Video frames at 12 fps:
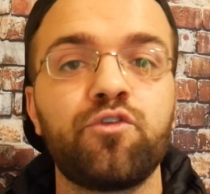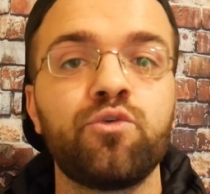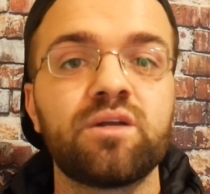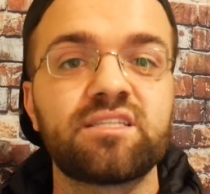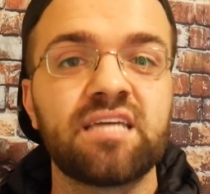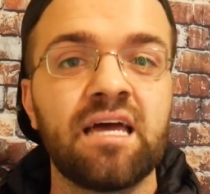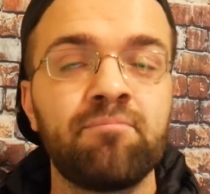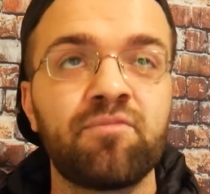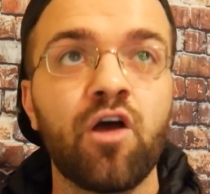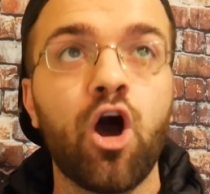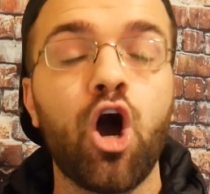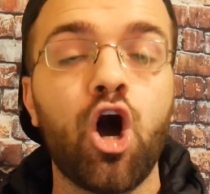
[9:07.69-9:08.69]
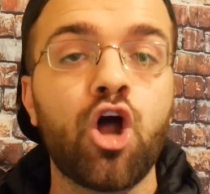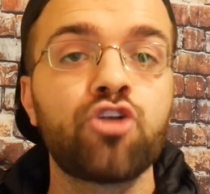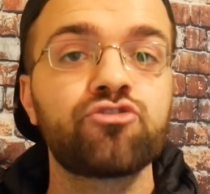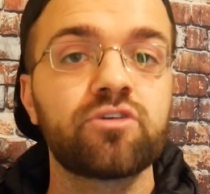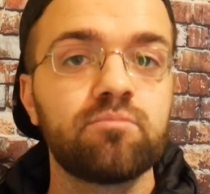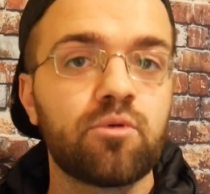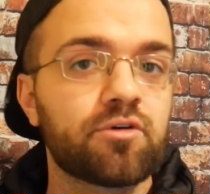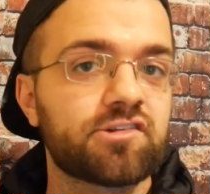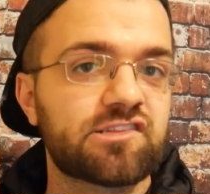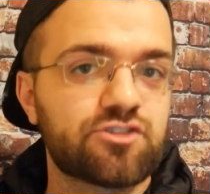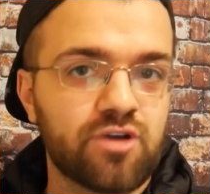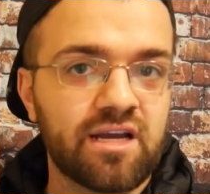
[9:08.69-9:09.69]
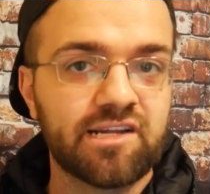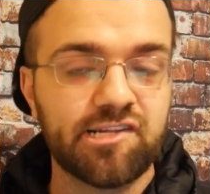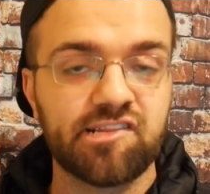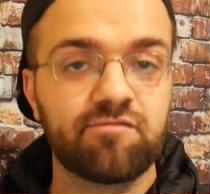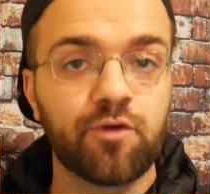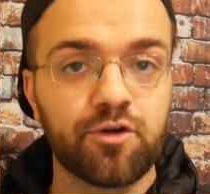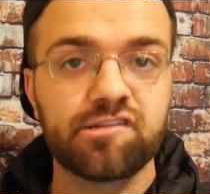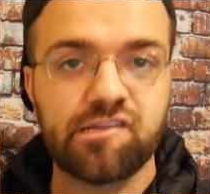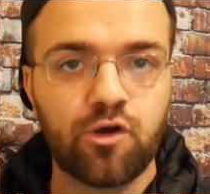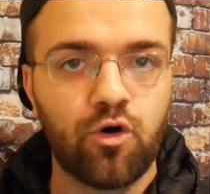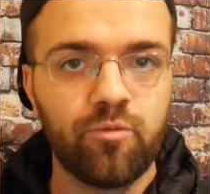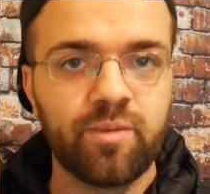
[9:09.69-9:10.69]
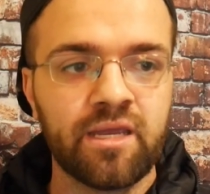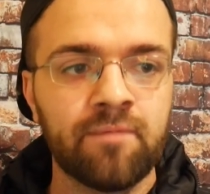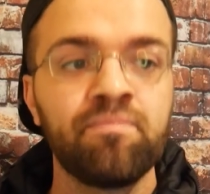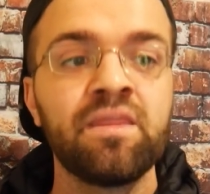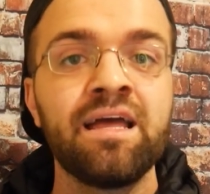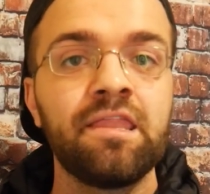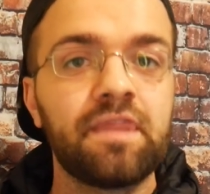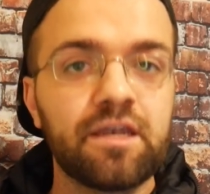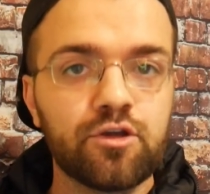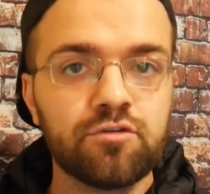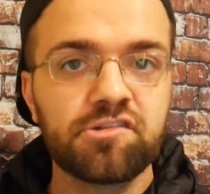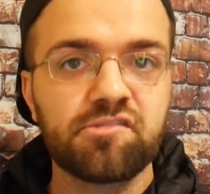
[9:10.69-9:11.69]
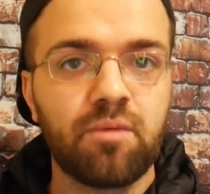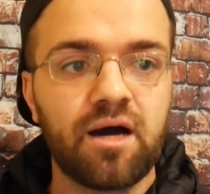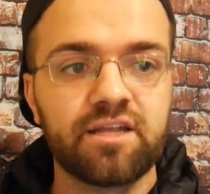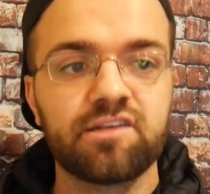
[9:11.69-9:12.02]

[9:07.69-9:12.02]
to attempt 100 more strikes versus Colby than Usman.